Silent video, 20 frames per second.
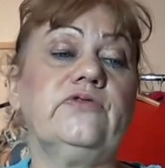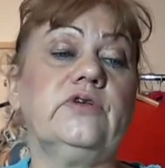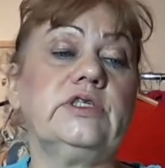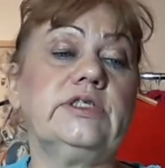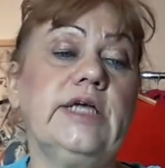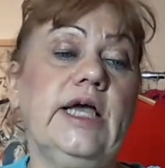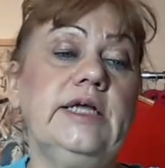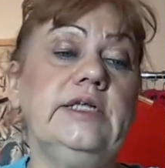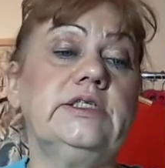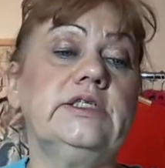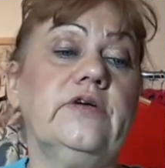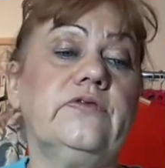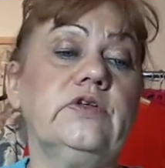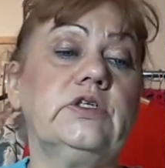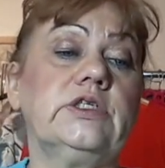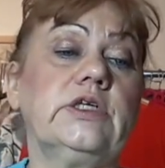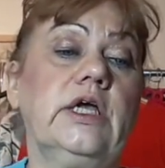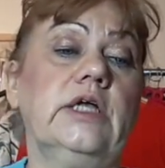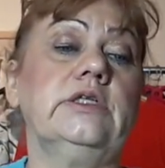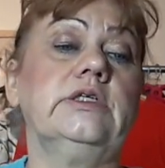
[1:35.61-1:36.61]
for scientific
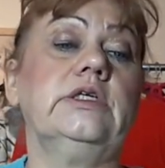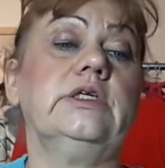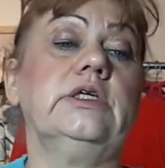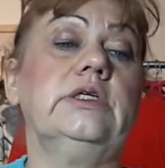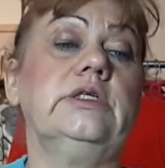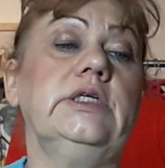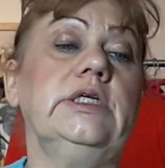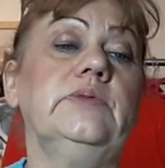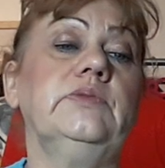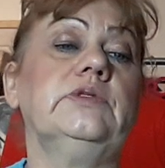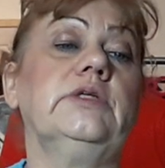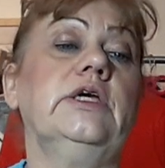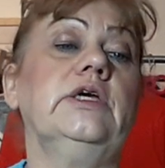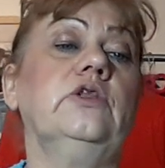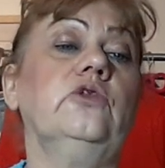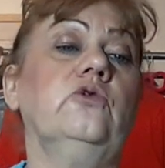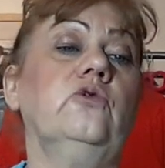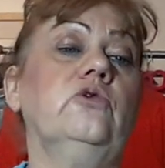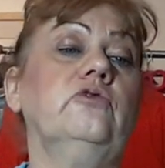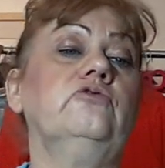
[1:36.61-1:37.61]
skincare names
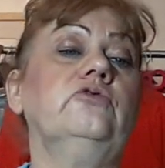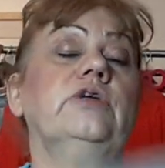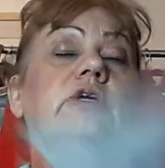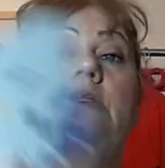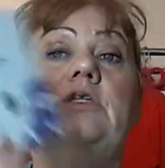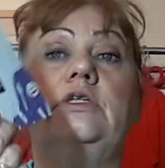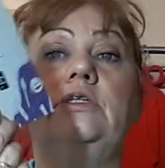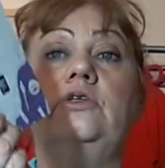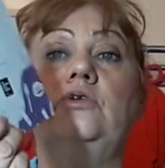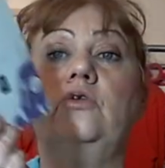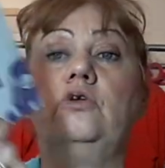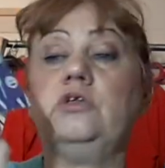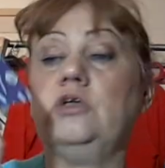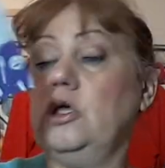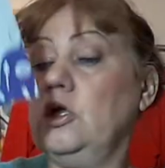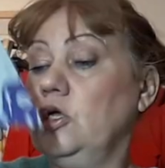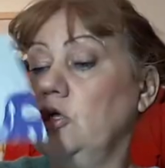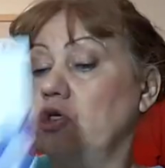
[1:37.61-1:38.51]
like the Ordinary and the Neod.